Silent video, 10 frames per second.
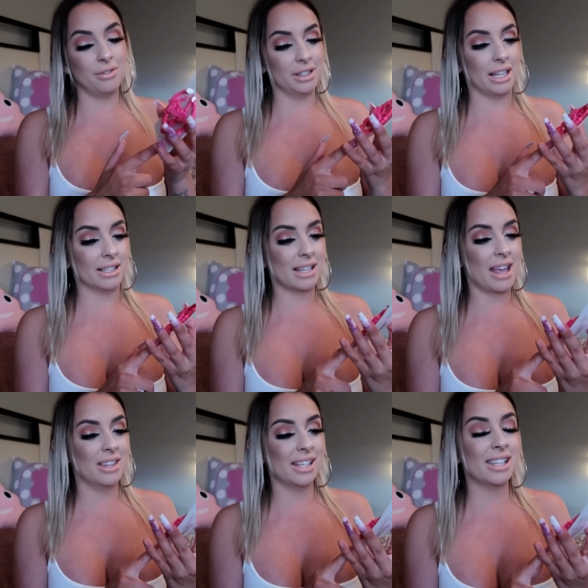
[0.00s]
for these
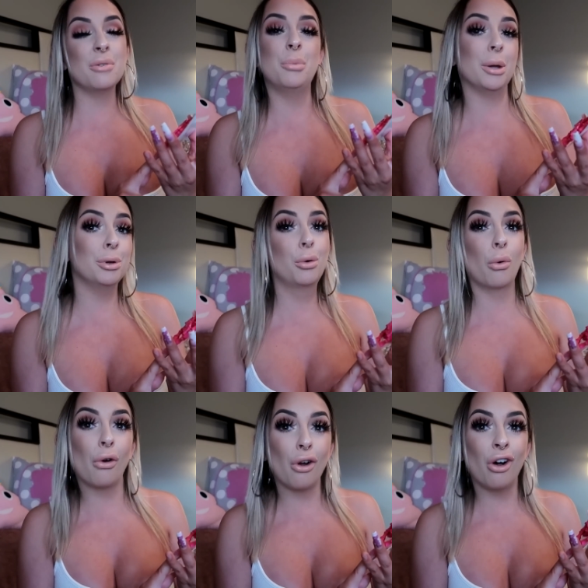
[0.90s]
and they say baby
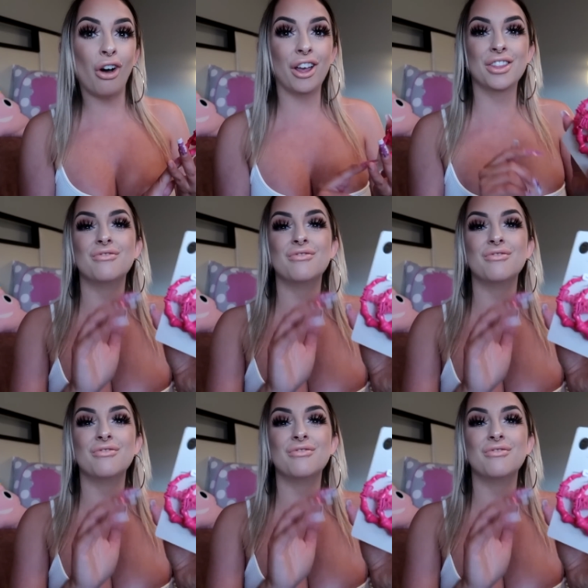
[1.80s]
girl in the